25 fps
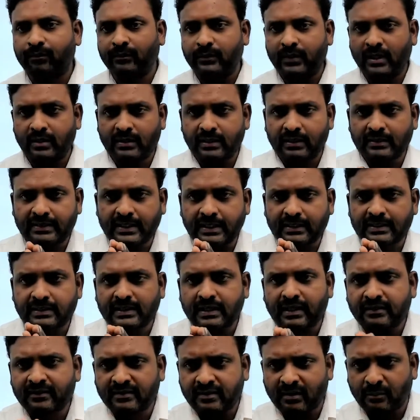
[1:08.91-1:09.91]
the sex
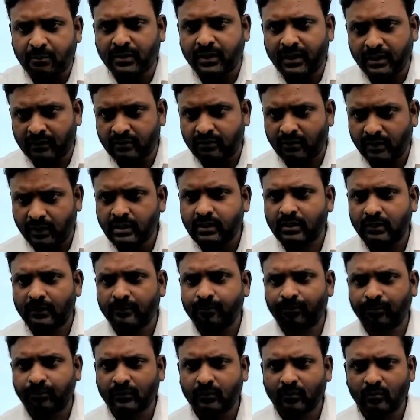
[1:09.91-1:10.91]
are separate, right?
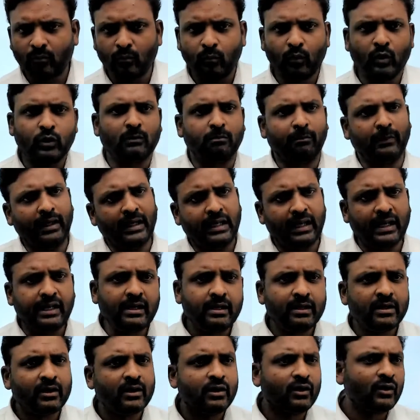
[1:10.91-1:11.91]
Both male
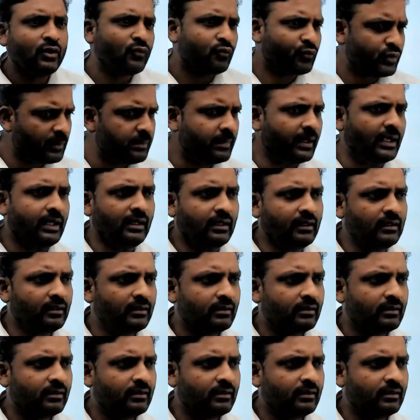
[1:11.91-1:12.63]
and female.